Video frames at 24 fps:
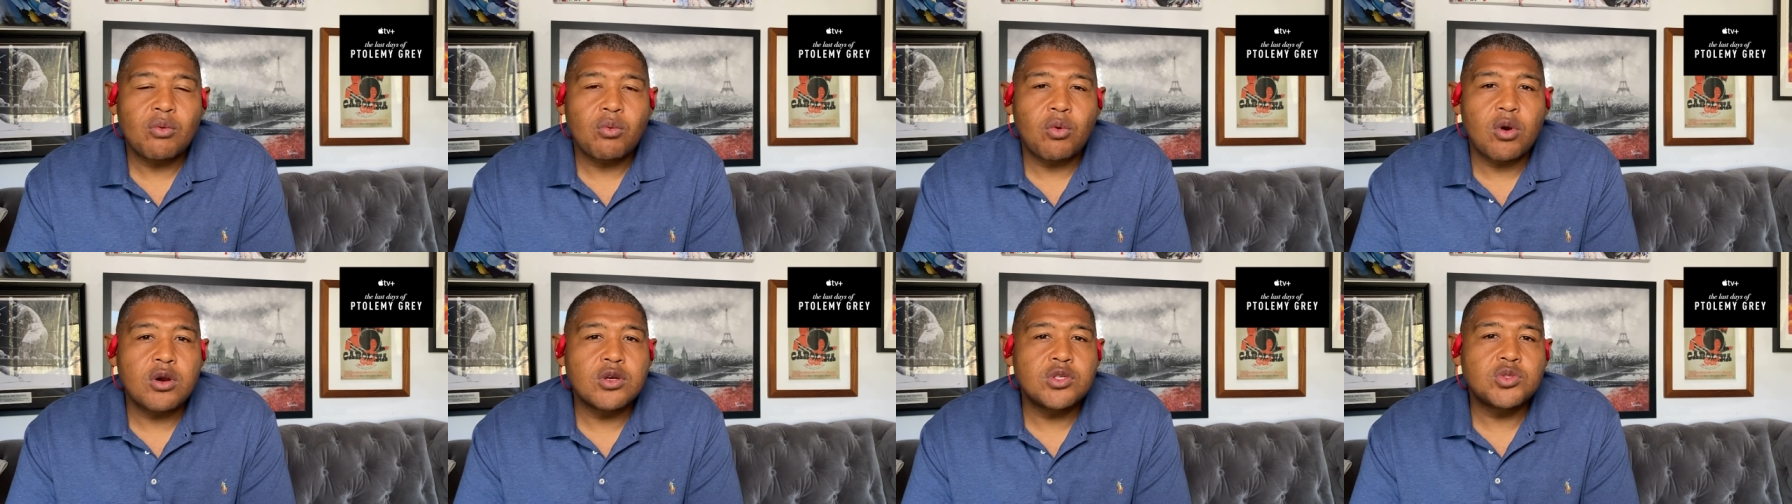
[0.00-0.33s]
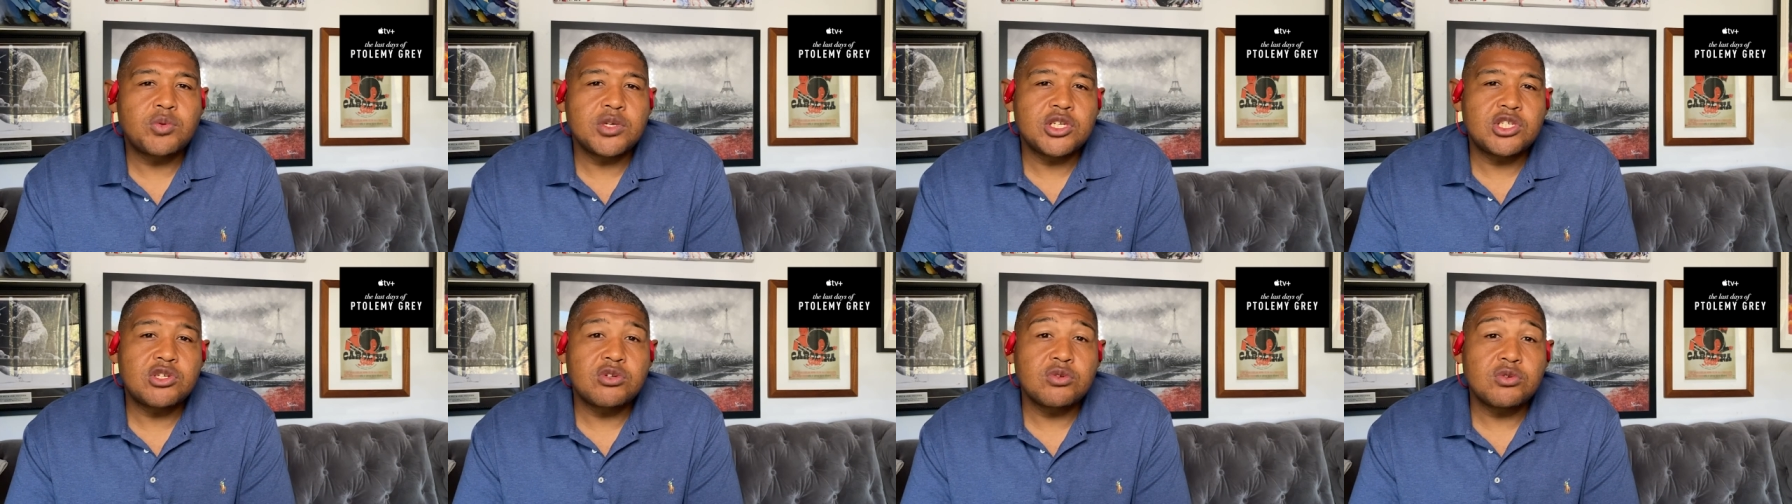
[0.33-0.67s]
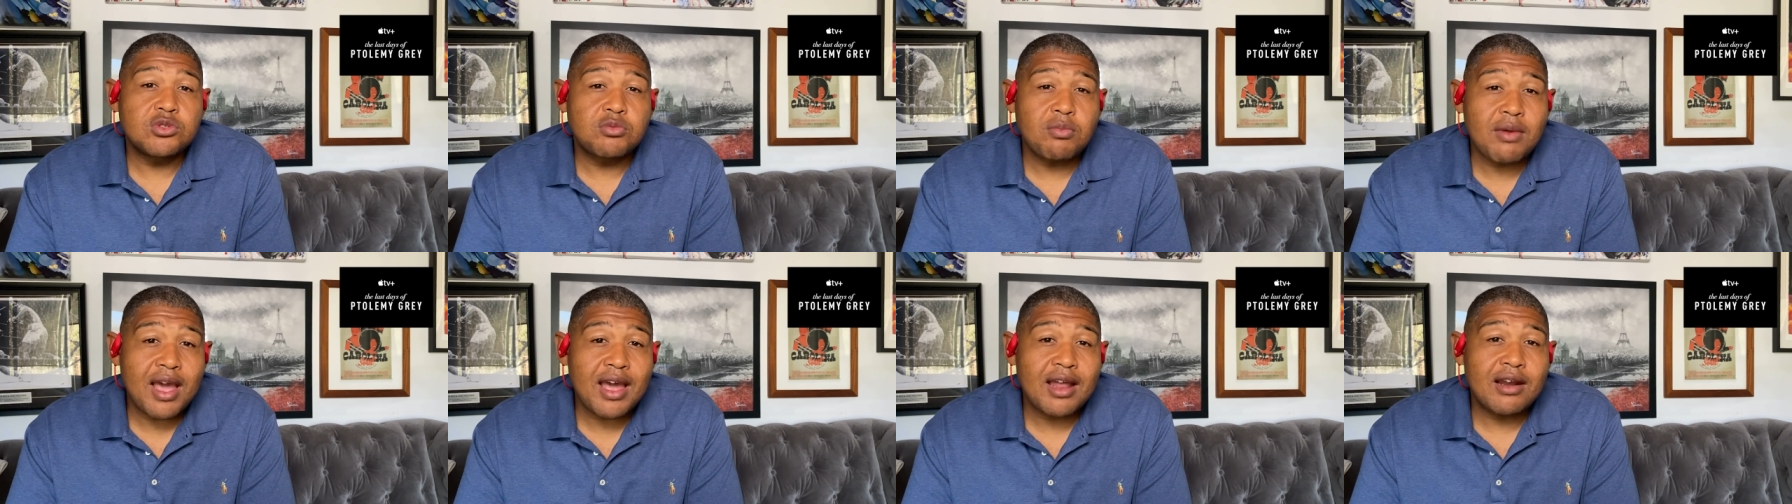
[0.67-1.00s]
The words we
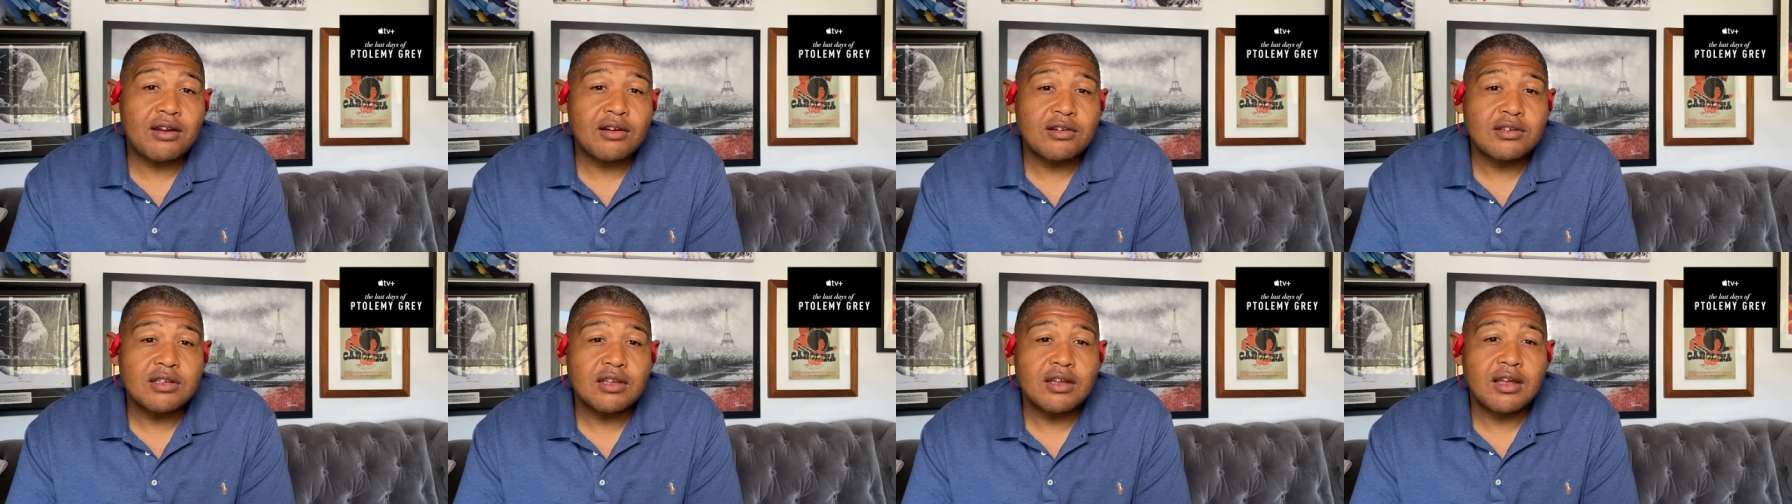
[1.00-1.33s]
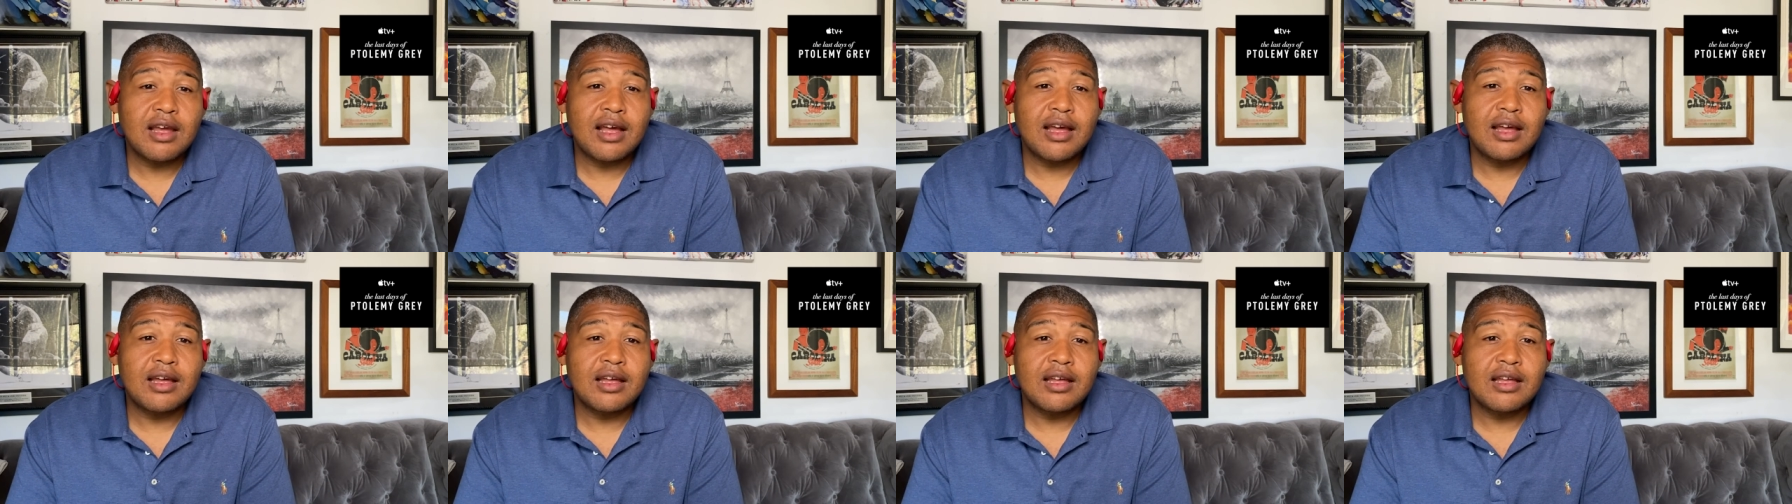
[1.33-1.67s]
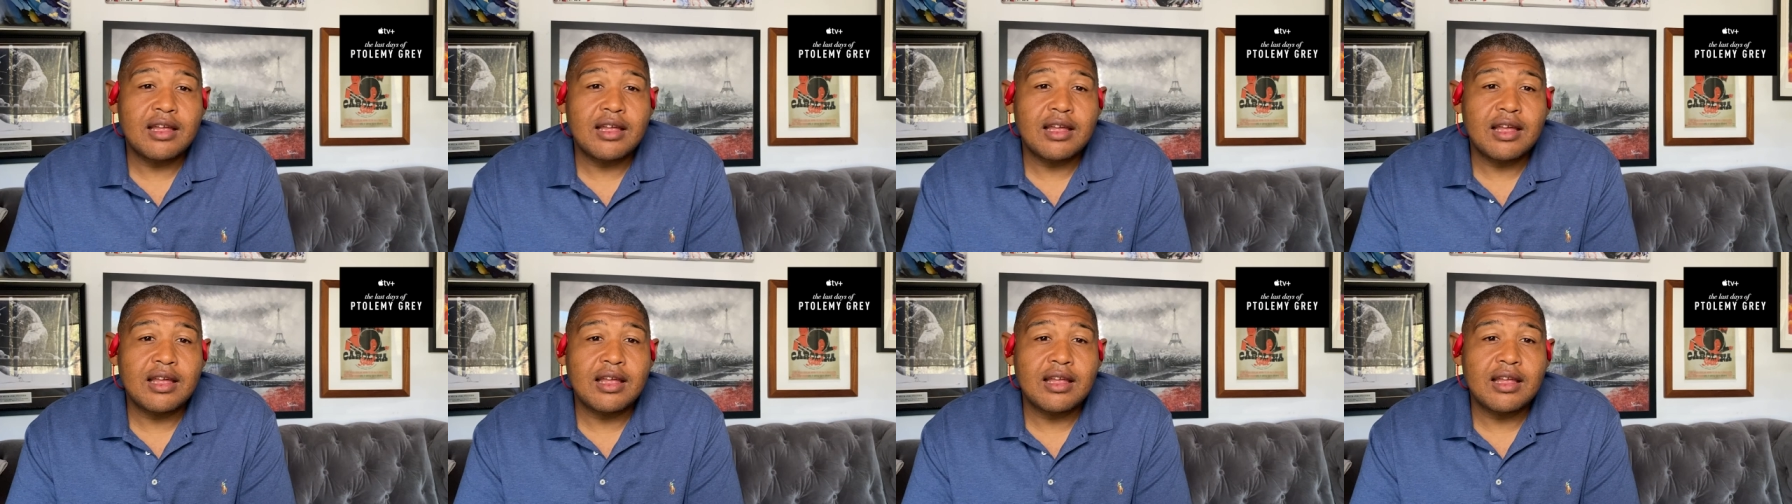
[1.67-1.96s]
choose matters. Uh,